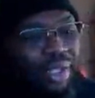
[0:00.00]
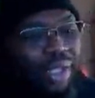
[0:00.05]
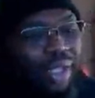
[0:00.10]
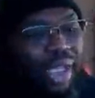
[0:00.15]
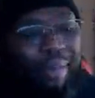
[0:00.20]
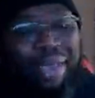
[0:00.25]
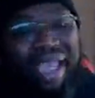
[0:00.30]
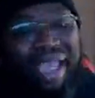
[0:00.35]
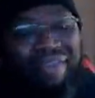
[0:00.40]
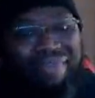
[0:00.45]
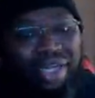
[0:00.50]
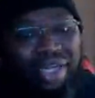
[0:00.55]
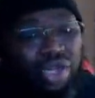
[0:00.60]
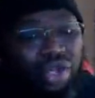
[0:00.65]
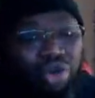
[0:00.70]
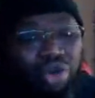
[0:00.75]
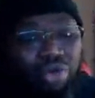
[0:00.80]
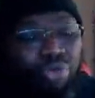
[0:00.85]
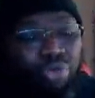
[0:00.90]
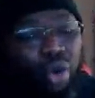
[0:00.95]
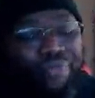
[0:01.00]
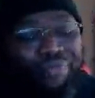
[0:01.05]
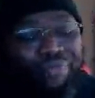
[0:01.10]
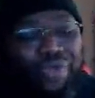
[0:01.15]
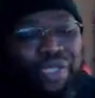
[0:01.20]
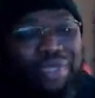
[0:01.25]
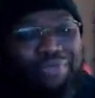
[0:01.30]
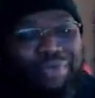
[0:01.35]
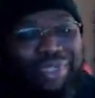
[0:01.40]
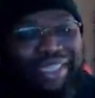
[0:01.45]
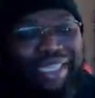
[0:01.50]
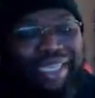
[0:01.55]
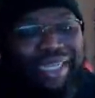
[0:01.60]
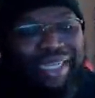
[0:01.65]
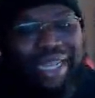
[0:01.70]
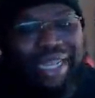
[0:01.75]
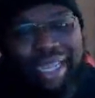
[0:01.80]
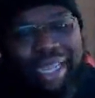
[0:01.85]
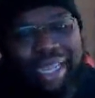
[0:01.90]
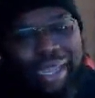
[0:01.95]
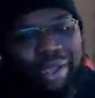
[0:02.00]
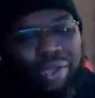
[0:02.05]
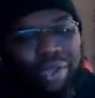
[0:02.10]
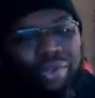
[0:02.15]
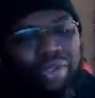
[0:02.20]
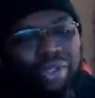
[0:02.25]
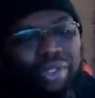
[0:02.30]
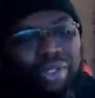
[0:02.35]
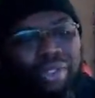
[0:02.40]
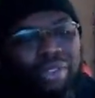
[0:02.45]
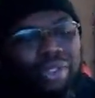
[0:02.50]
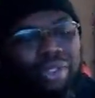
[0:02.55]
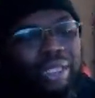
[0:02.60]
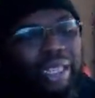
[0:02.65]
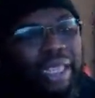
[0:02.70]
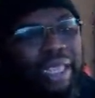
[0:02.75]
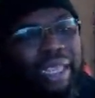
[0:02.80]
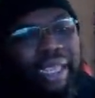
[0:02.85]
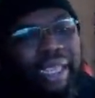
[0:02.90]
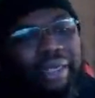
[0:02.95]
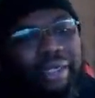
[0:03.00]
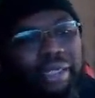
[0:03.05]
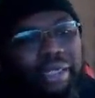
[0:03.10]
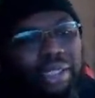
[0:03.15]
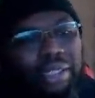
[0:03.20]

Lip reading: I'm having a little more fun with it now, and